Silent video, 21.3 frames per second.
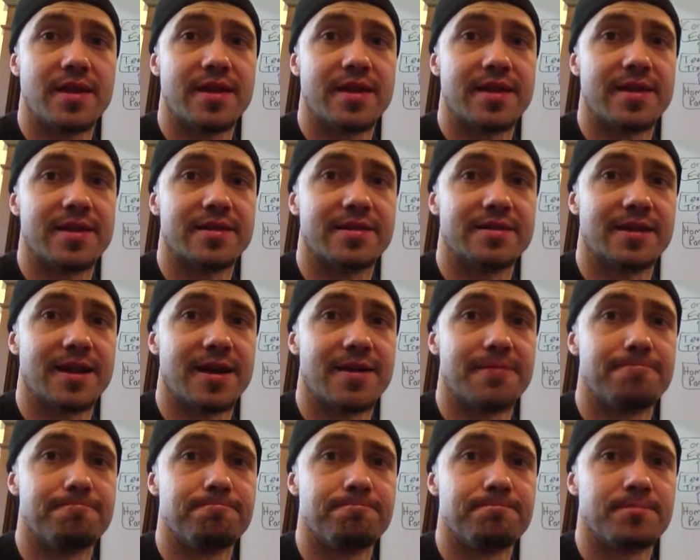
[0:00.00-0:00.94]
and
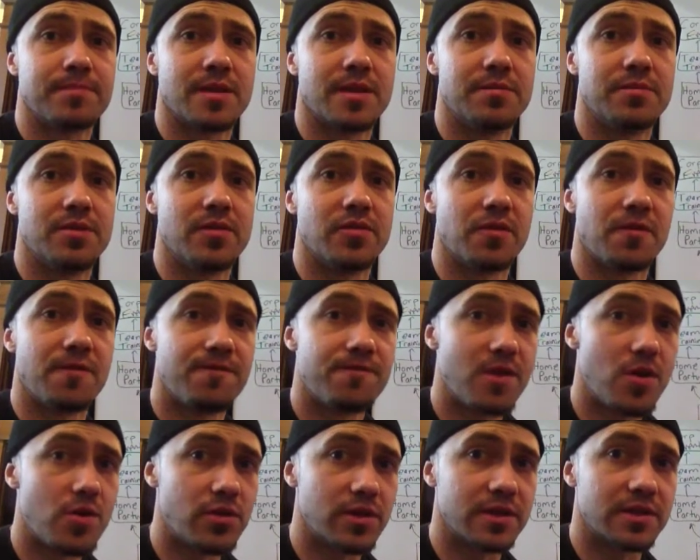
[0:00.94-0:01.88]
be able to
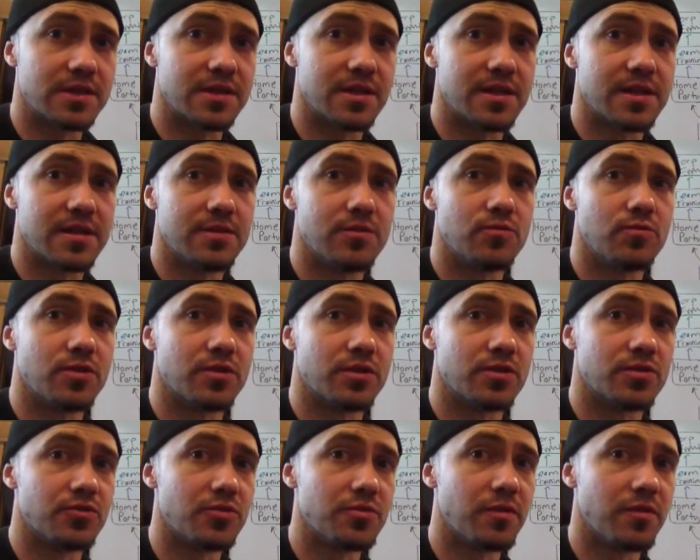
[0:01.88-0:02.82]
focus in with a
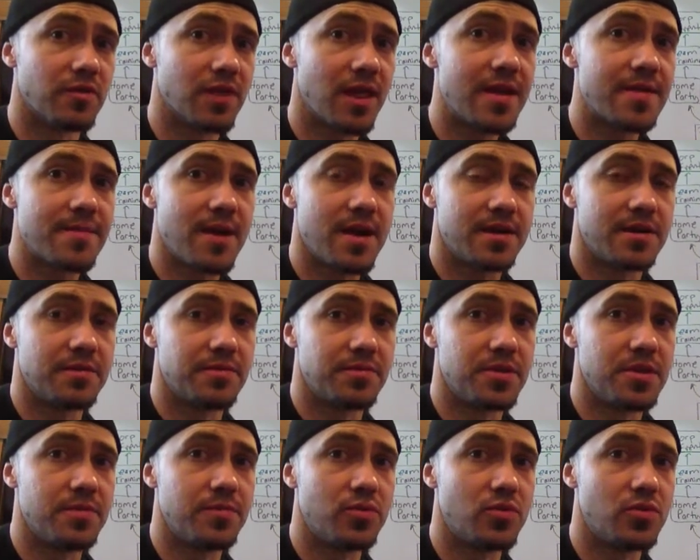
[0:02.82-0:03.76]
group of like-minded
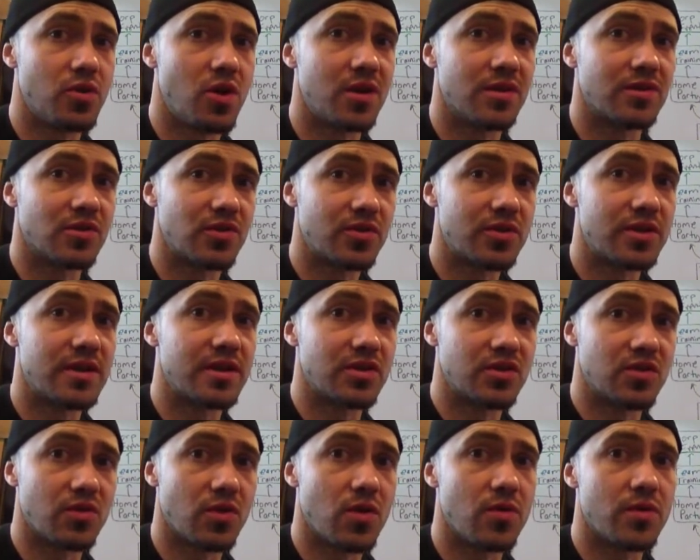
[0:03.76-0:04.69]
people on learning and
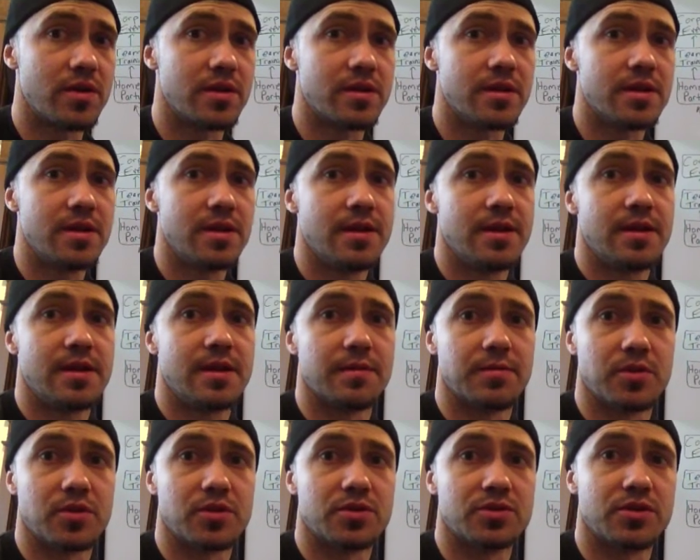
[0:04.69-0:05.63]
growing and
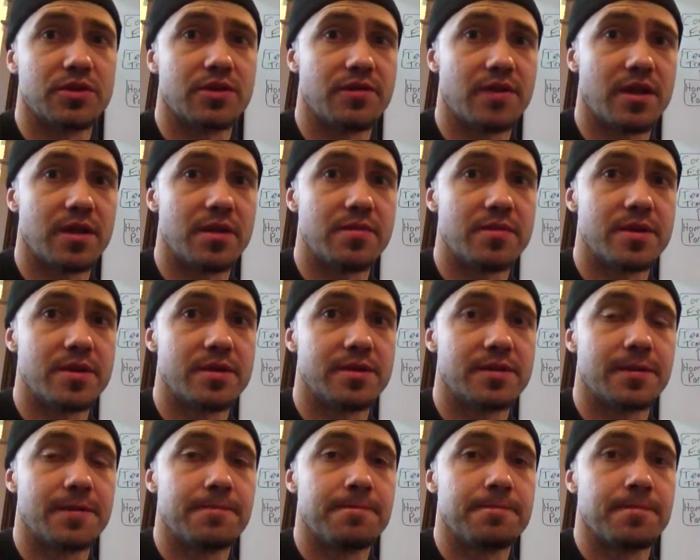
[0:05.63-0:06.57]
personal
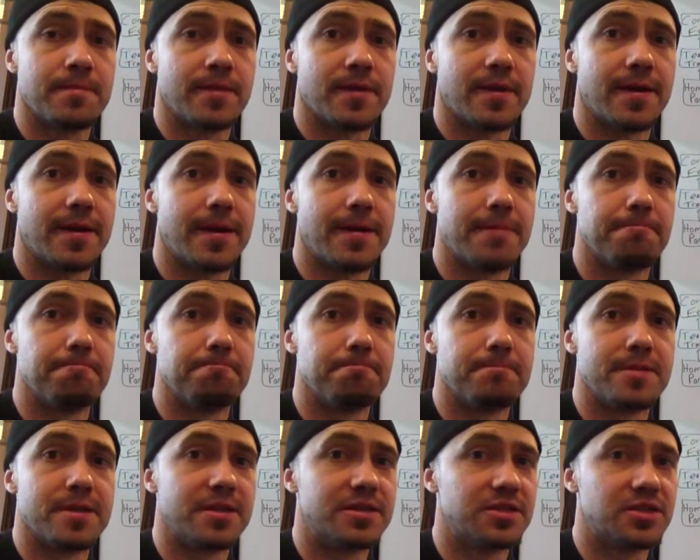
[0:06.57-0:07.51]
development.
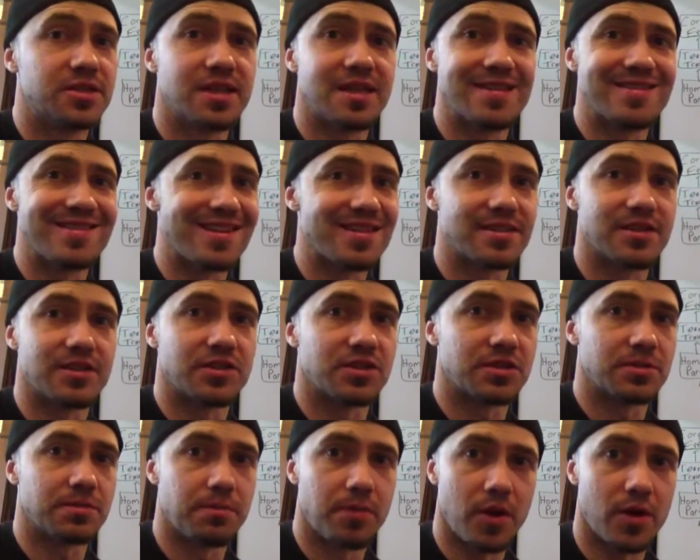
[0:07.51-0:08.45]
It just ignites a
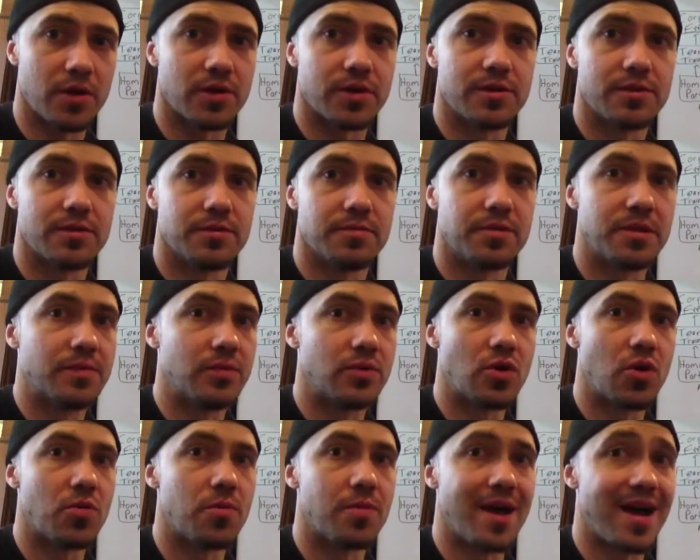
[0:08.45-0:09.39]
spark, and people
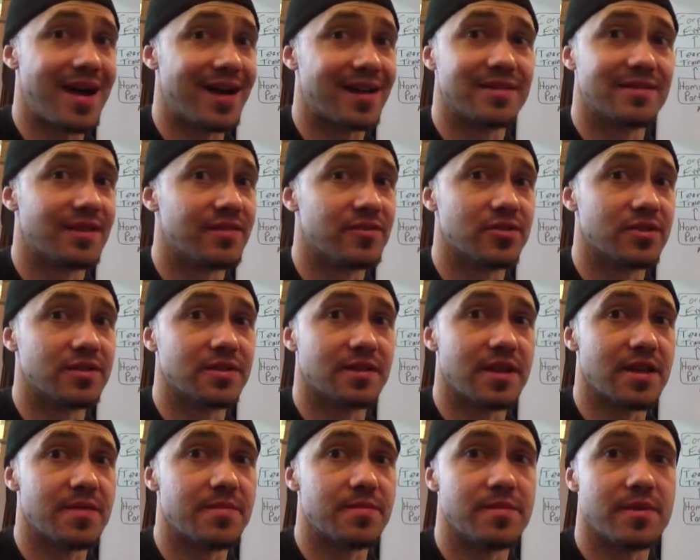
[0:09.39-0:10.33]
go back never the
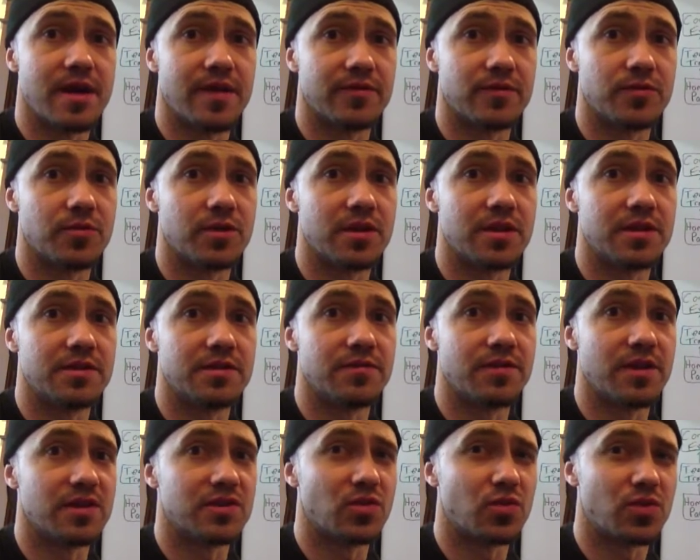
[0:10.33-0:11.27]
same after one of these
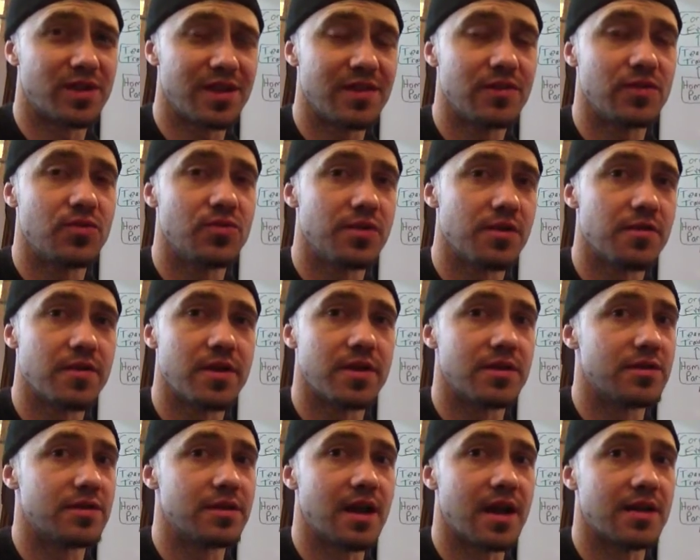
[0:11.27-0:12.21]
events. So get to an
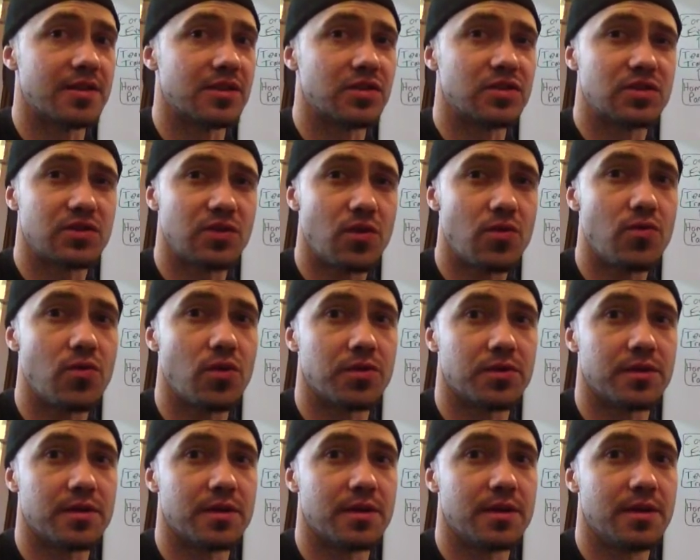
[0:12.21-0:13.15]
event, you guys. It's so
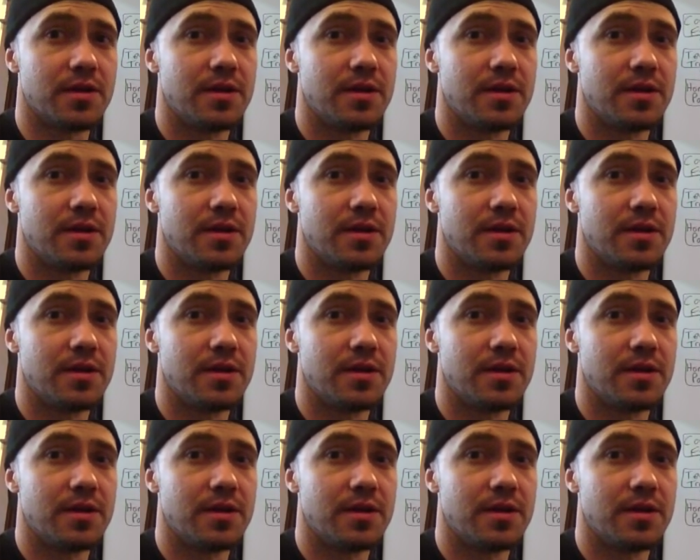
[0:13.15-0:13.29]
worth it.